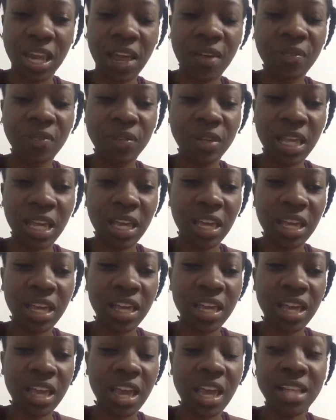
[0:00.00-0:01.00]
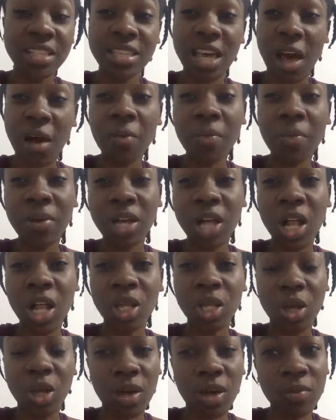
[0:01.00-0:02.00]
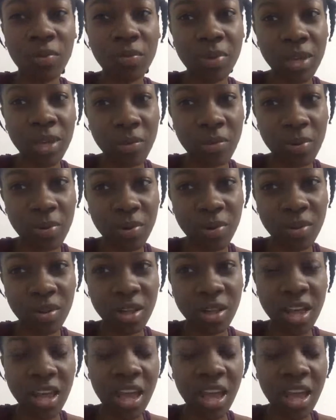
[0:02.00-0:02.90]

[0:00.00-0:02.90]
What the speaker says: I feel like it's helping a lot of people,